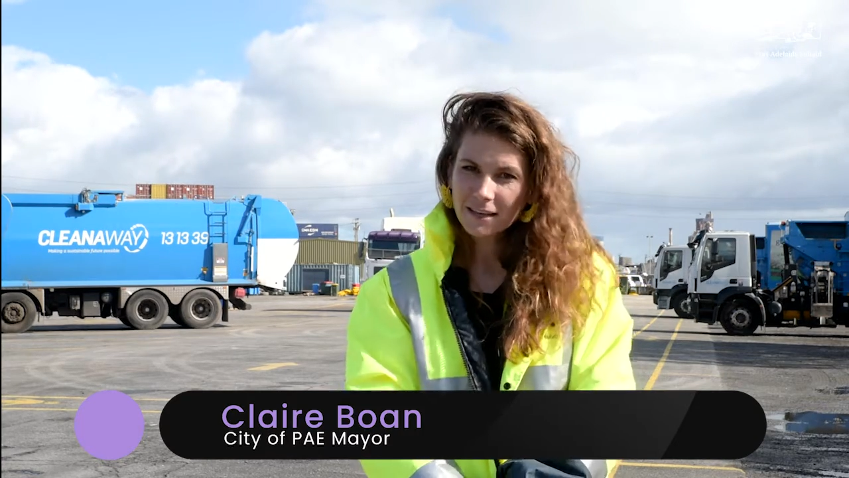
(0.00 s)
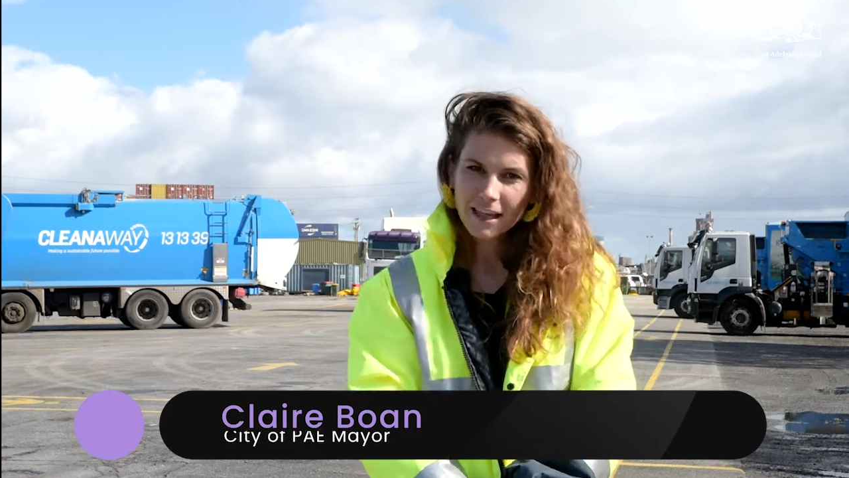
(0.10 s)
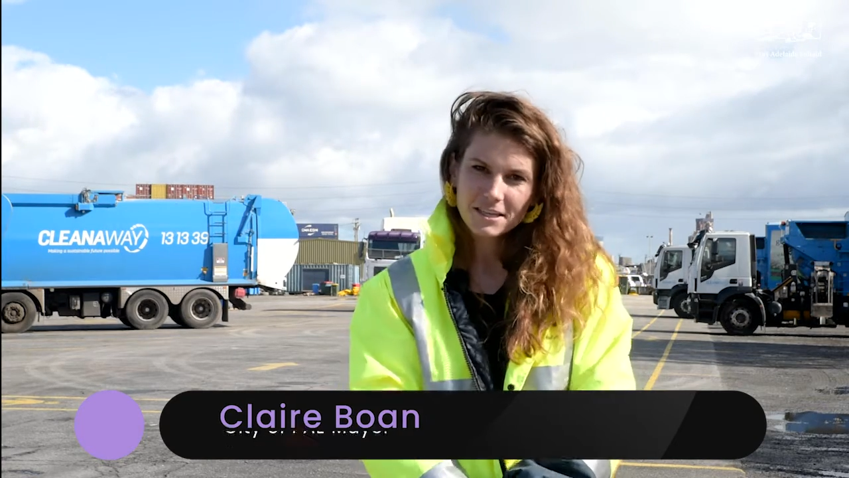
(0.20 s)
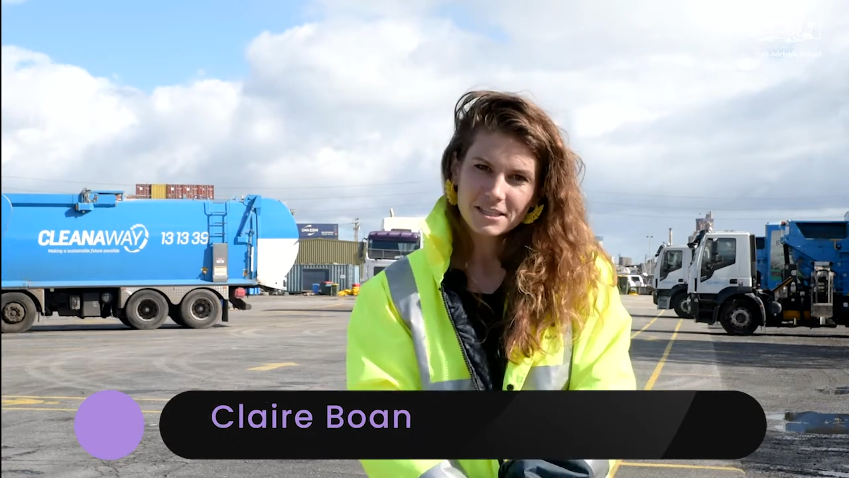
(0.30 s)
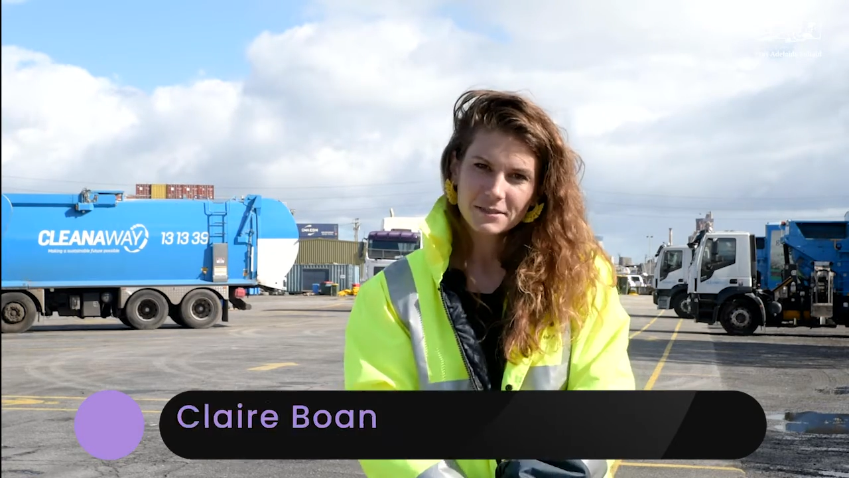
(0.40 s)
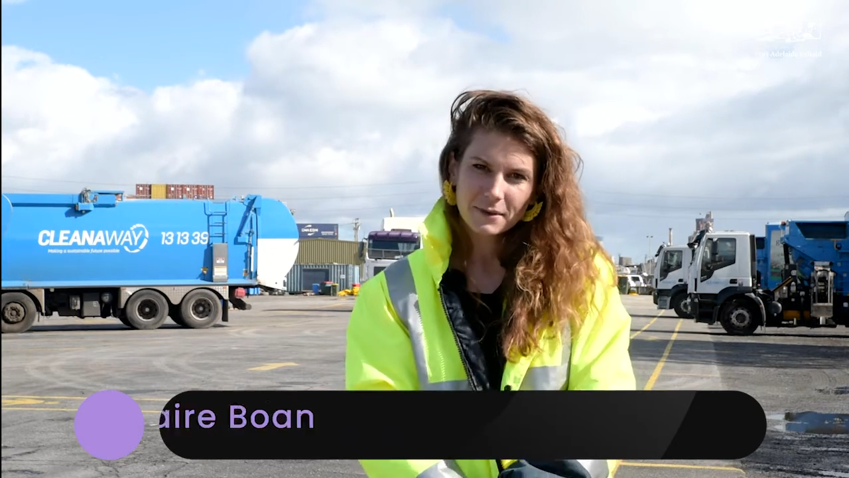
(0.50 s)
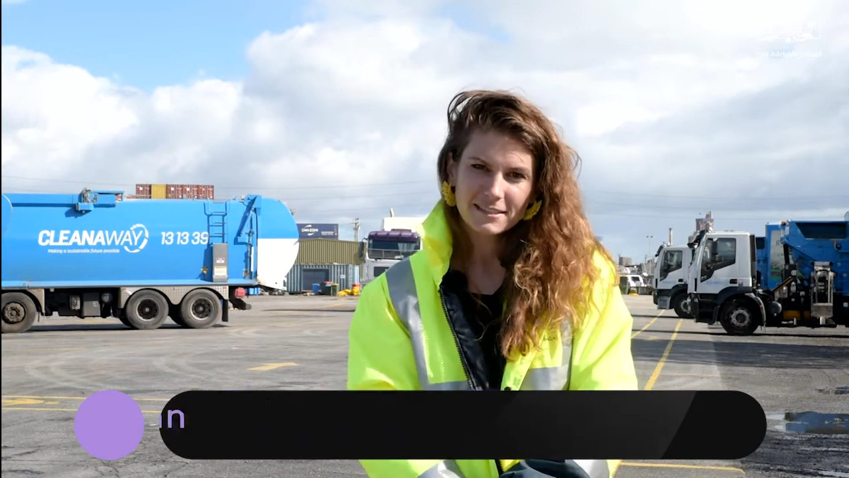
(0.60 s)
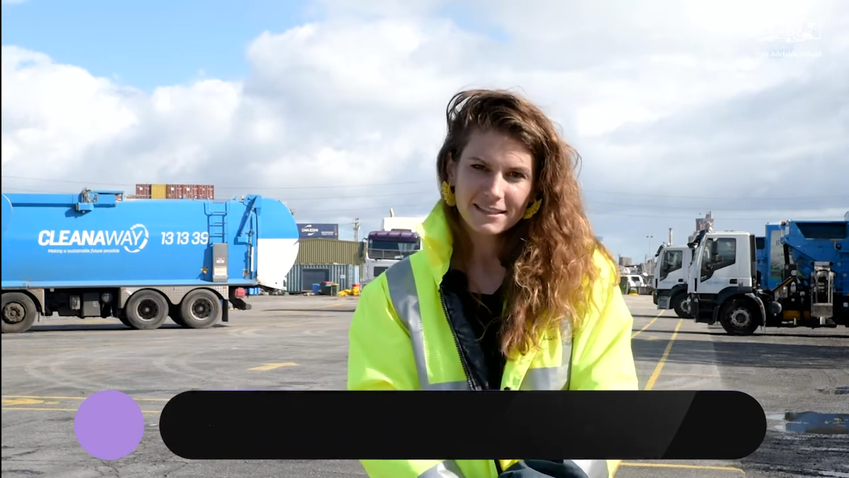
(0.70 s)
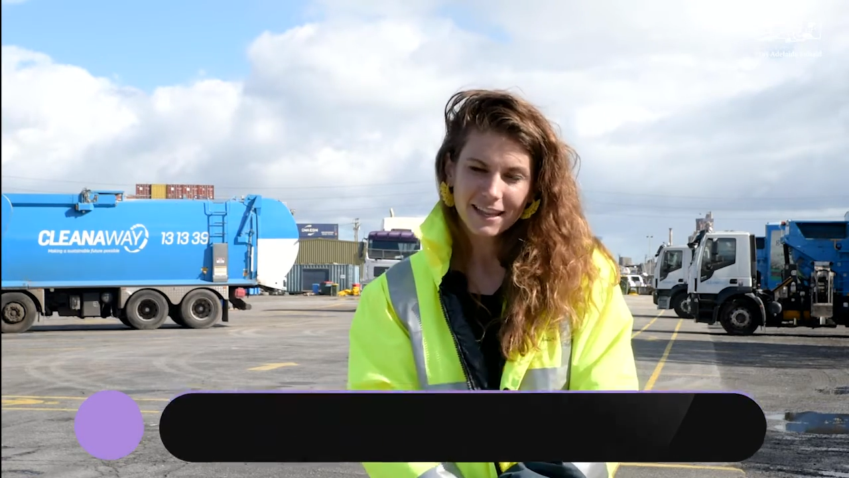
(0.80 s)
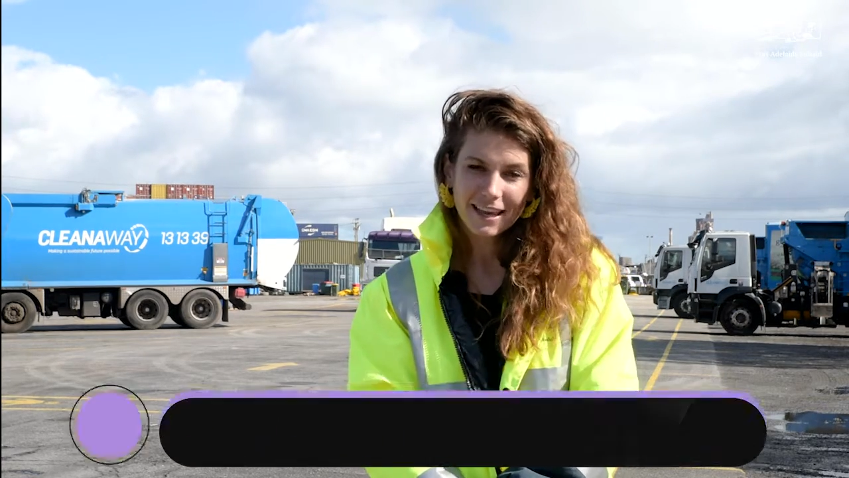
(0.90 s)
collections
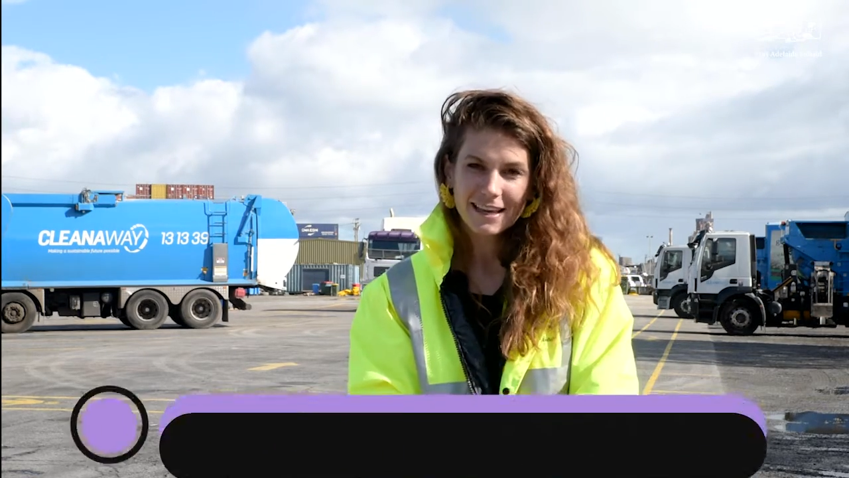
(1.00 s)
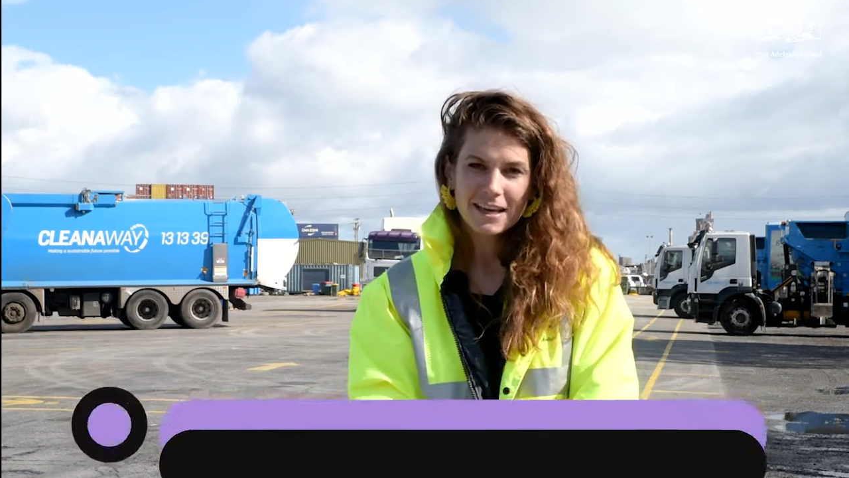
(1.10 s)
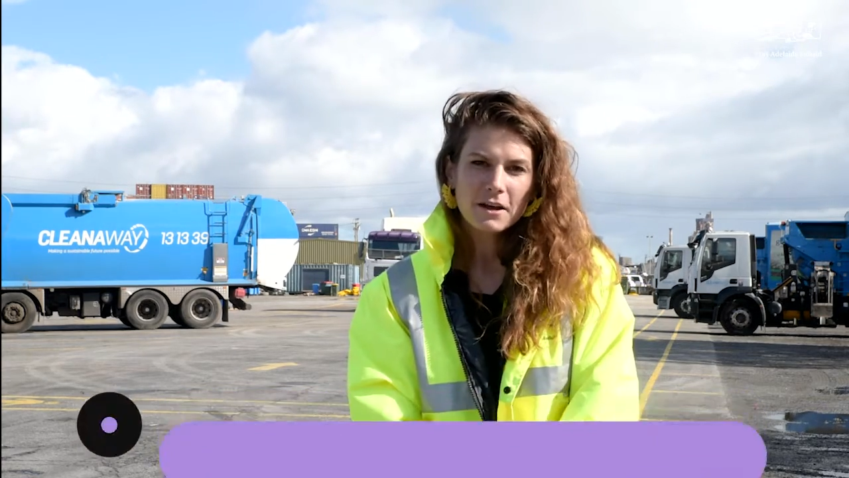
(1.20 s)
recently.